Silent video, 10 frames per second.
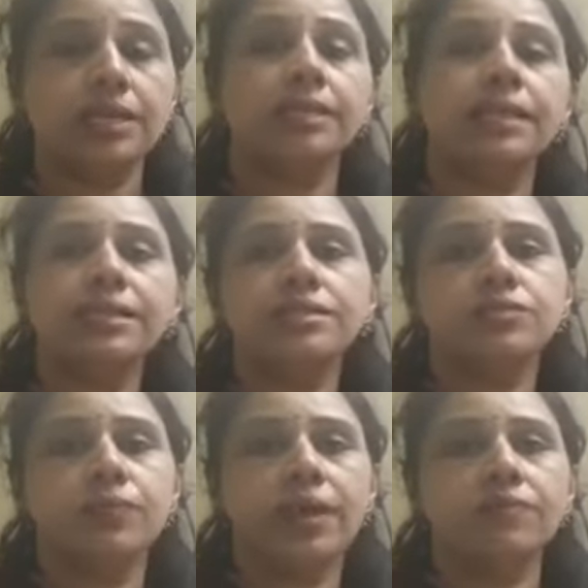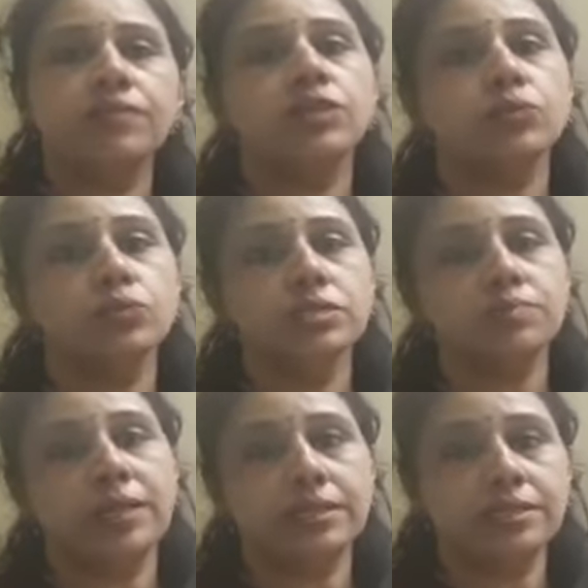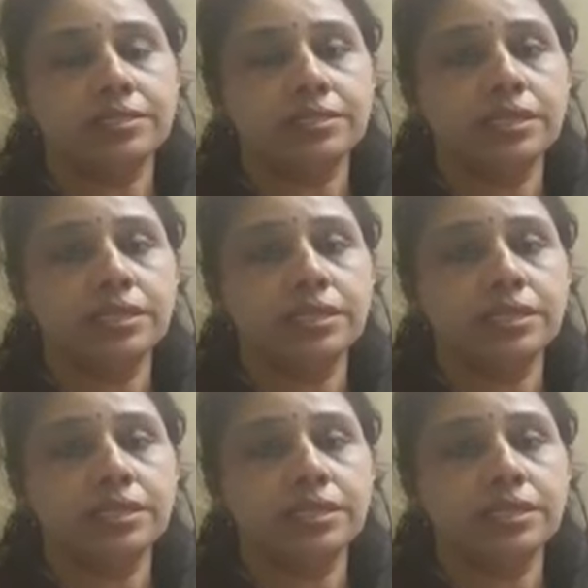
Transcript: That is why we use metals